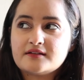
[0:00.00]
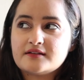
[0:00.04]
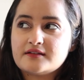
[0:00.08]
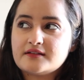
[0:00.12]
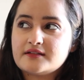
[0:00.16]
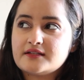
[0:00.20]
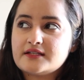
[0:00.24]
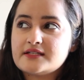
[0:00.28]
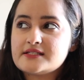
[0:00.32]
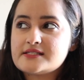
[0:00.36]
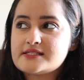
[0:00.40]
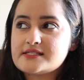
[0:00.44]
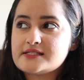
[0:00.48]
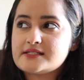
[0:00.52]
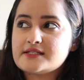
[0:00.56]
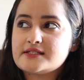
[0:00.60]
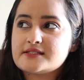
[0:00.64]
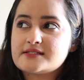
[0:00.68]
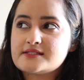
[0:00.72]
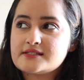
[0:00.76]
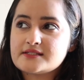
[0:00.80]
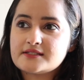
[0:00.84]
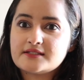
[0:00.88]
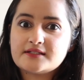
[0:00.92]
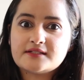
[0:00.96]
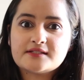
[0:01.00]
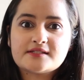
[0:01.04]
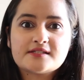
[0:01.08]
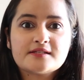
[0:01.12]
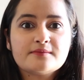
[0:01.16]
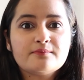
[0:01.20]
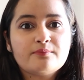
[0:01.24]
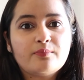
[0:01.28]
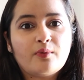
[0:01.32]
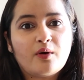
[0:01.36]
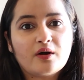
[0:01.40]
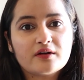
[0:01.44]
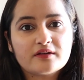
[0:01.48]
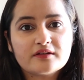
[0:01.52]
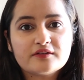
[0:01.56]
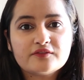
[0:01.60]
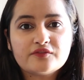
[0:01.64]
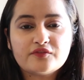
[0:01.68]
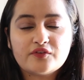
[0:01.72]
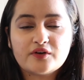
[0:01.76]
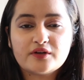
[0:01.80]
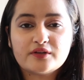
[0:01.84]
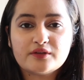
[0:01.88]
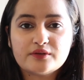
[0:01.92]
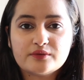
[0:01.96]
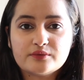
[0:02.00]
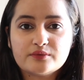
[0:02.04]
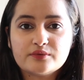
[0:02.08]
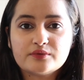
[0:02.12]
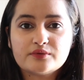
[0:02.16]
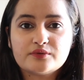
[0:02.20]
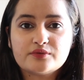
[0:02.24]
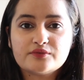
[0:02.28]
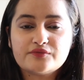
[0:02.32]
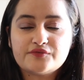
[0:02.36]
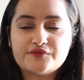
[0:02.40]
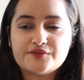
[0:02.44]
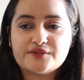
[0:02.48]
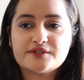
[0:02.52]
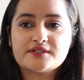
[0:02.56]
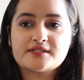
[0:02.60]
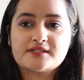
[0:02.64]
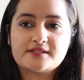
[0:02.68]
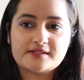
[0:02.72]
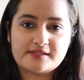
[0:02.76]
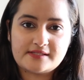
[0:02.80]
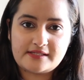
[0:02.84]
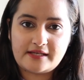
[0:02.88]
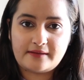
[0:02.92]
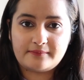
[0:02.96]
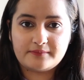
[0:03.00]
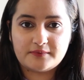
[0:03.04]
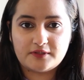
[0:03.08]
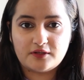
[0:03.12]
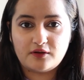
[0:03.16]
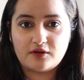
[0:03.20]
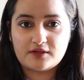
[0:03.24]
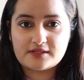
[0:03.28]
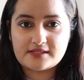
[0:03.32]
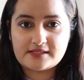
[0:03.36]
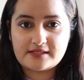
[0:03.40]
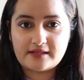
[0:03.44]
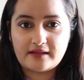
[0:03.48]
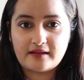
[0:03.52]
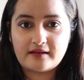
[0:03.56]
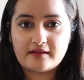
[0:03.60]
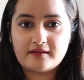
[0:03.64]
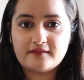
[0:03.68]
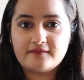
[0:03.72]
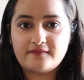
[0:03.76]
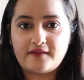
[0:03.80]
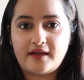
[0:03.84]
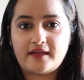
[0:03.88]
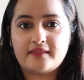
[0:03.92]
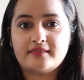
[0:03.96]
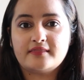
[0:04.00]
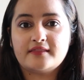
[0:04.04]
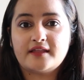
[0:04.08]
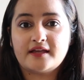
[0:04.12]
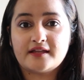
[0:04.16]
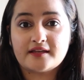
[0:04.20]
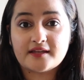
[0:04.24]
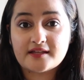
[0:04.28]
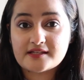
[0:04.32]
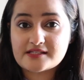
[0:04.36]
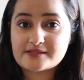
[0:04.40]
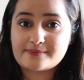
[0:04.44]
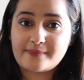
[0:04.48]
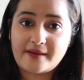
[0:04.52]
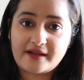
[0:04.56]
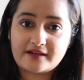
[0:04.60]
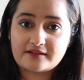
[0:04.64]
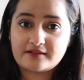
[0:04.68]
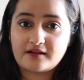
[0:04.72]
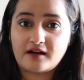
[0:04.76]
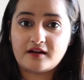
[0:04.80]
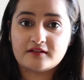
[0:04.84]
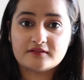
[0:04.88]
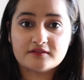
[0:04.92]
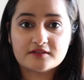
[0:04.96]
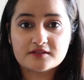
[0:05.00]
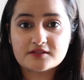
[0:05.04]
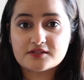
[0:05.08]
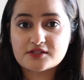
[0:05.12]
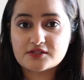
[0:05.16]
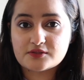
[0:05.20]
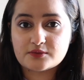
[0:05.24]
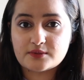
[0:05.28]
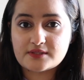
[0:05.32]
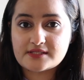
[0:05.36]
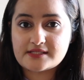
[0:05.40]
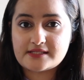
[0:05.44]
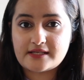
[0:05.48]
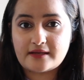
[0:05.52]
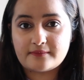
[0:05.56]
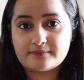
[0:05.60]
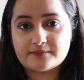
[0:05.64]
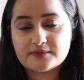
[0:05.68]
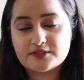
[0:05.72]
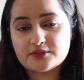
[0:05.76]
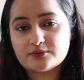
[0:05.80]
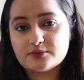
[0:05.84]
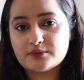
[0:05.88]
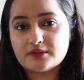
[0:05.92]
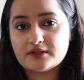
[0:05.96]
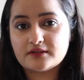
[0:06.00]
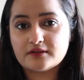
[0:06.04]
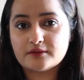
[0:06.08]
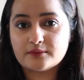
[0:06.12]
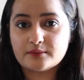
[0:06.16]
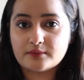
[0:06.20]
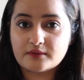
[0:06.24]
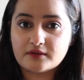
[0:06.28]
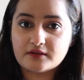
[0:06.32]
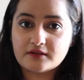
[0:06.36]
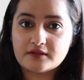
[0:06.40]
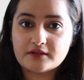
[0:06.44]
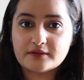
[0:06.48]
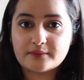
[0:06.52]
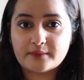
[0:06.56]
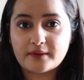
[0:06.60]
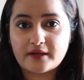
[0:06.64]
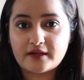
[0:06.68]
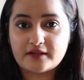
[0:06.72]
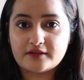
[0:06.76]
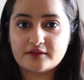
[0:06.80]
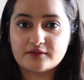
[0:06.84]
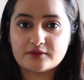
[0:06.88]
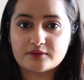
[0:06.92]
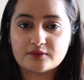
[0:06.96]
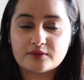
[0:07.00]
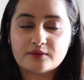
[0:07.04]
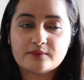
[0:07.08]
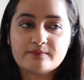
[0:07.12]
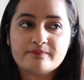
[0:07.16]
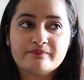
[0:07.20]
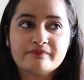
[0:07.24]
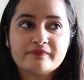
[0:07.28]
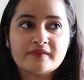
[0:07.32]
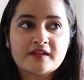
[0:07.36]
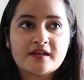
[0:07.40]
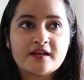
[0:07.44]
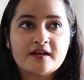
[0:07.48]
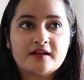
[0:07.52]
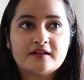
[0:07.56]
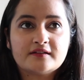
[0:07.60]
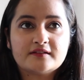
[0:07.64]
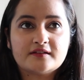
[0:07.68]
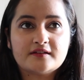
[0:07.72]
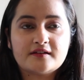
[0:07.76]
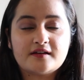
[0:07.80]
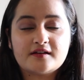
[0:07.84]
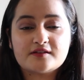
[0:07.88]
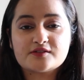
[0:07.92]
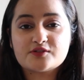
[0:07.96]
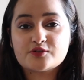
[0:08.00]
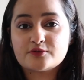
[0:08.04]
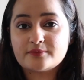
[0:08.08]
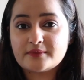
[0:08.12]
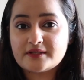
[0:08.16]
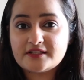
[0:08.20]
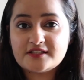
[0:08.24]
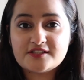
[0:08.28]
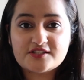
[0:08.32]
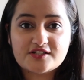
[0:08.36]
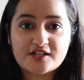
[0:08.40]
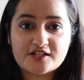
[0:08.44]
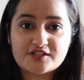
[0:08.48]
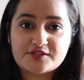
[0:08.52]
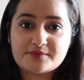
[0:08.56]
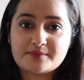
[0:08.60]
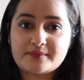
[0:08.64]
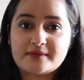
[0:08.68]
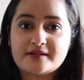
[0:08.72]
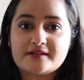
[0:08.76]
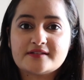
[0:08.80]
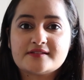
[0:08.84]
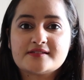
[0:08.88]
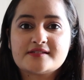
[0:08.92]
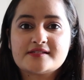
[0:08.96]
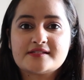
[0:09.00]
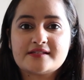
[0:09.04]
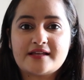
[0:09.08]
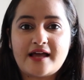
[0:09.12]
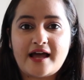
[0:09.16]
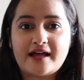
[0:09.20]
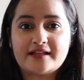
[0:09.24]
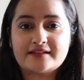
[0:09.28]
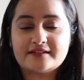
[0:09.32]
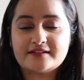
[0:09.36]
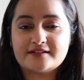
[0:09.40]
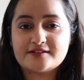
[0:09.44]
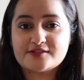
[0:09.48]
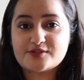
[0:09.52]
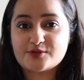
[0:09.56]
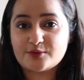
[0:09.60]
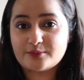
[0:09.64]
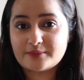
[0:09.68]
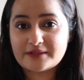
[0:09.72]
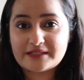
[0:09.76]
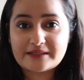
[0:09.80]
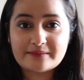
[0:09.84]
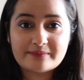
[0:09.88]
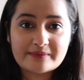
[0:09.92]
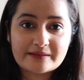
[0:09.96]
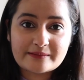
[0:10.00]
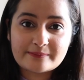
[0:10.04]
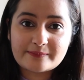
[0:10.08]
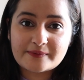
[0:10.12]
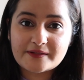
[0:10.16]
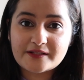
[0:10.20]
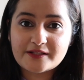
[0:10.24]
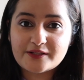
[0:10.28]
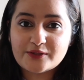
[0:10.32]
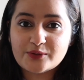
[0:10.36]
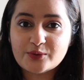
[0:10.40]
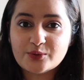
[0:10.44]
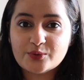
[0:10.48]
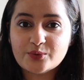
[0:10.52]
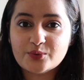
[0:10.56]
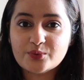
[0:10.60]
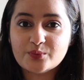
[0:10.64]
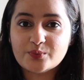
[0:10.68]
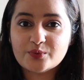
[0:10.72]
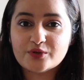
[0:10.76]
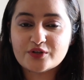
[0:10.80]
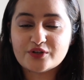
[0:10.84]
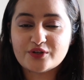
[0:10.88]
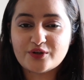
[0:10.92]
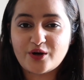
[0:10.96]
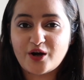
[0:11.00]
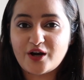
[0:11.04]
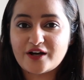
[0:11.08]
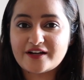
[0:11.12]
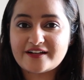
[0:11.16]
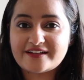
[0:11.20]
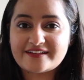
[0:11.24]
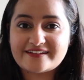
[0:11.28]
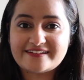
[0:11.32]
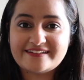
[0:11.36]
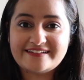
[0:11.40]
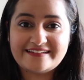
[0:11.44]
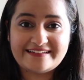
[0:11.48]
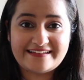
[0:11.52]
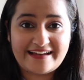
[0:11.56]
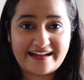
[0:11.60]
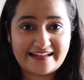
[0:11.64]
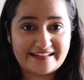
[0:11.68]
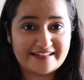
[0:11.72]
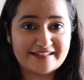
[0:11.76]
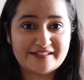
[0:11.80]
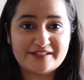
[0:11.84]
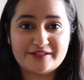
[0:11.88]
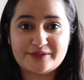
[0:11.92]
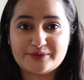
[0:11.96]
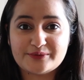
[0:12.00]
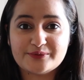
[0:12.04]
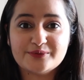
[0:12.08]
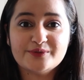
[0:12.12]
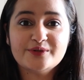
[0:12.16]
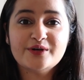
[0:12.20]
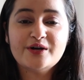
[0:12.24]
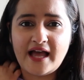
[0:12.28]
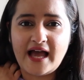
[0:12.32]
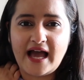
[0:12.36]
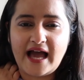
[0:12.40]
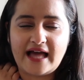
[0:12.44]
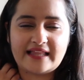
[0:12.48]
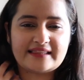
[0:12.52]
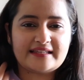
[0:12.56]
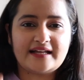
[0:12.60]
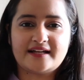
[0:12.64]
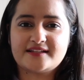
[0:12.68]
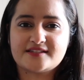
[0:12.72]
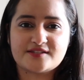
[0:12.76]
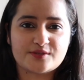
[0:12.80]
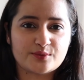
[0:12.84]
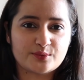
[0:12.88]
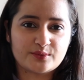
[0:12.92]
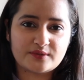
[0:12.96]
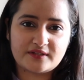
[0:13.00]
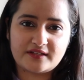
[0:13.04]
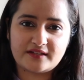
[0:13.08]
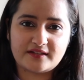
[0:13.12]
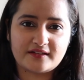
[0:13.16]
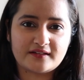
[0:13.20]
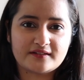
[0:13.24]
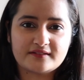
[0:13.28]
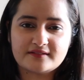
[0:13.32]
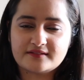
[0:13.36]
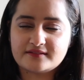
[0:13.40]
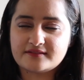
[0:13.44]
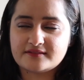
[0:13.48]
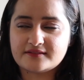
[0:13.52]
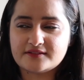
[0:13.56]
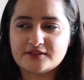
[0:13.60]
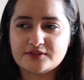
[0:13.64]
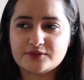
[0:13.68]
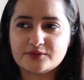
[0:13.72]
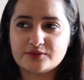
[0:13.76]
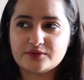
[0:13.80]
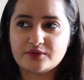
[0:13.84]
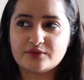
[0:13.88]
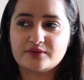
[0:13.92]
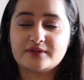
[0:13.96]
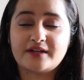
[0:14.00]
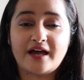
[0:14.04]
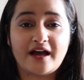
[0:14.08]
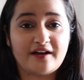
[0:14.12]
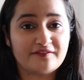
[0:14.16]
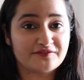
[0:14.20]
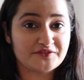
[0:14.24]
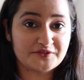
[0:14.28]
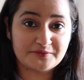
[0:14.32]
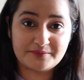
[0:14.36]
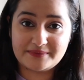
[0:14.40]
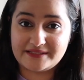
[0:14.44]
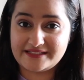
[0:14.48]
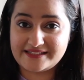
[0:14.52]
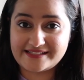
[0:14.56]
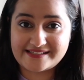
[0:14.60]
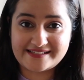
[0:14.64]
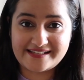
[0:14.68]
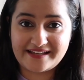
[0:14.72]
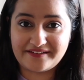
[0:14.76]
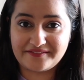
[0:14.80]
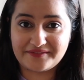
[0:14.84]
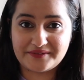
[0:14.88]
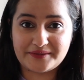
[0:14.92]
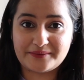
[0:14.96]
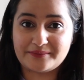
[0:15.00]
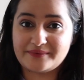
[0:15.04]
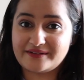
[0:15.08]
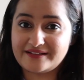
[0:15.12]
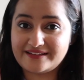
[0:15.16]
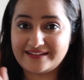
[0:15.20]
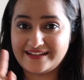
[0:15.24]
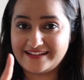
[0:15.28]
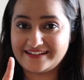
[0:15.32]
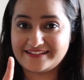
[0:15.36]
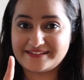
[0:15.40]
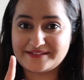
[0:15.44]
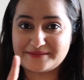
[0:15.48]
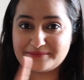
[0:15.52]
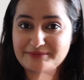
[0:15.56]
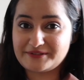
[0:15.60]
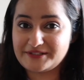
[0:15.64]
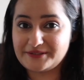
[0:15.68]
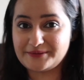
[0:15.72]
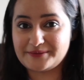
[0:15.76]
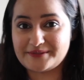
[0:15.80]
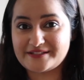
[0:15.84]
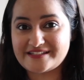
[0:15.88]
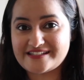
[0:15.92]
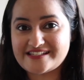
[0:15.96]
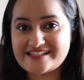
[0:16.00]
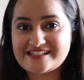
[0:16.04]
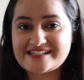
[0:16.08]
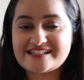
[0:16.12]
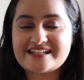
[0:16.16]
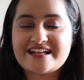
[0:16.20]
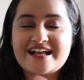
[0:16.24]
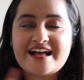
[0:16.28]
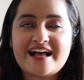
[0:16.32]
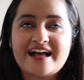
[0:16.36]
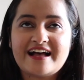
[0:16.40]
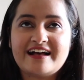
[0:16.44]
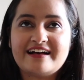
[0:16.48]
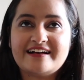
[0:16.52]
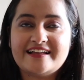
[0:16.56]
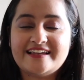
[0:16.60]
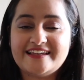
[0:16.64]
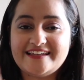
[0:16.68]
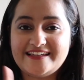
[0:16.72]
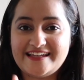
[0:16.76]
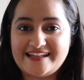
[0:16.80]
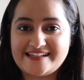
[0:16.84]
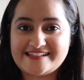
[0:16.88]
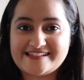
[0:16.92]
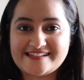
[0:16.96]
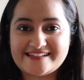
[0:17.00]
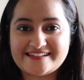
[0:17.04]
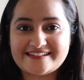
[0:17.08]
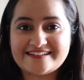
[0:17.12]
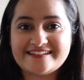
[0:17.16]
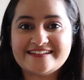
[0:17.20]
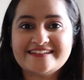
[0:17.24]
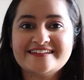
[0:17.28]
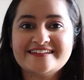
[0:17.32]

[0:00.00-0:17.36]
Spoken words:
it's important for you to first accept yourself and then expect others to accept you in a world where there are so many judgments and there are so many people who would not like you, and that's okay. You don't have to please everyone, like the previous lesson.